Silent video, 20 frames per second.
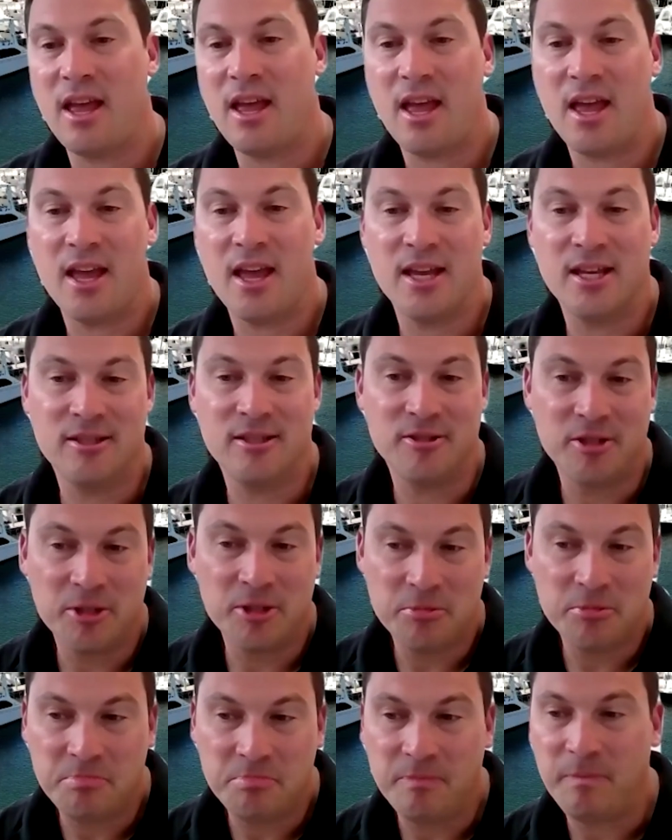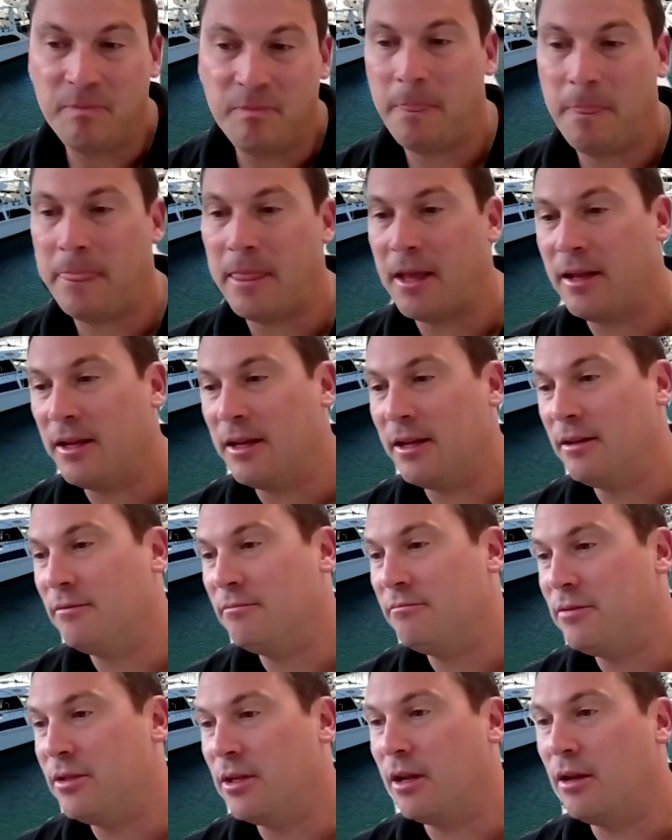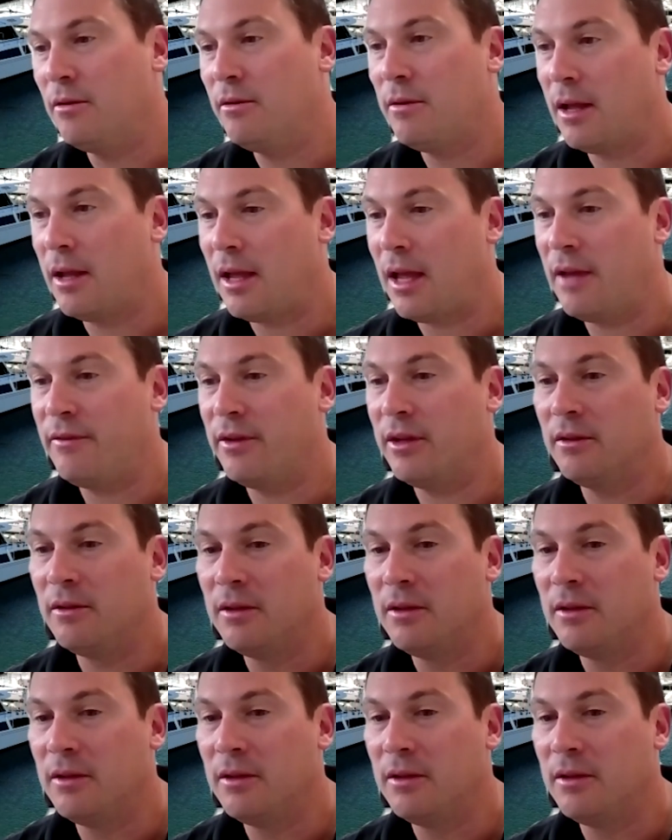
and, have